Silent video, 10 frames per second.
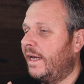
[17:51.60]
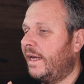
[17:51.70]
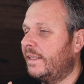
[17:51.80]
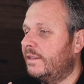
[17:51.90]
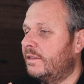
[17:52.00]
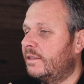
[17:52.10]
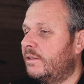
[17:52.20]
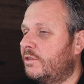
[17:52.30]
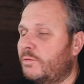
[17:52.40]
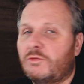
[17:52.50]
And
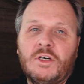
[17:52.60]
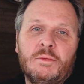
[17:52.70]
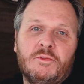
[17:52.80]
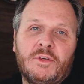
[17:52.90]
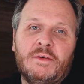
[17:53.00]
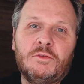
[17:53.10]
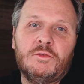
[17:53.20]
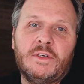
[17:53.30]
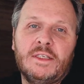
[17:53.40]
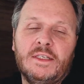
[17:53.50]
subscribe if you haven't
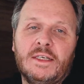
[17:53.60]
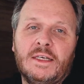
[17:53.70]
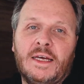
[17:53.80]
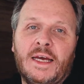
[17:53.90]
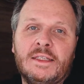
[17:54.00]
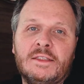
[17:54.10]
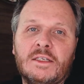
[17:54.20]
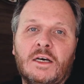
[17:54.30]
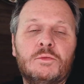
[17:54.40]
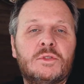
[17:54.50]
already,
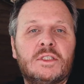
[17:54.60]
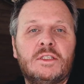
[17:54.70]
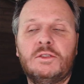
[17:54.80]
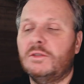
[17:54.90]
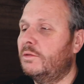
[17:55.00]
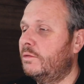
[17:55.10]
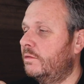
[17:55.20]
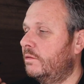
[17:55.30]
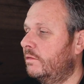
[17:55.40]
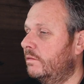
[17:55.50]
and I will see you
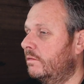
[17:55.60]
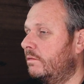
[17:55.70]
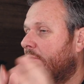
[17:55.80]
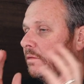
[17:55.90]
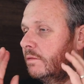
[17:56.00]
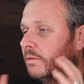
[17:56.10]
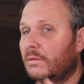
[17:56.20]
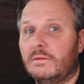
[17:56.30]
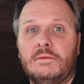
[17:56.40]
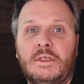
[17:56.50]

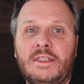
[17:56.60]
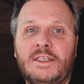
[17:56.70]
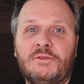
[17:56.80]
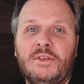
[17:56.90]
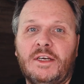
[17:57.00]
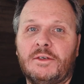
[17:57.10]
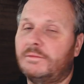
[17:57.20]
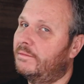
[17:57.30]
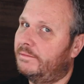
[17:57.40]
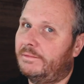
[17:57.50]
in the next video.
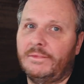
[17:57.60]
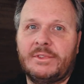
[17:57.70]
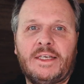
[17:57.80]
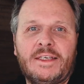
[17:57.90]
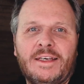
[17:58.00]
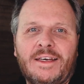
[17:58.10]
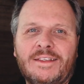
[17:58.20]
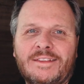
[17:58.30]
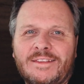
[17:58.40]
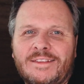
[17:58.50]
Take care.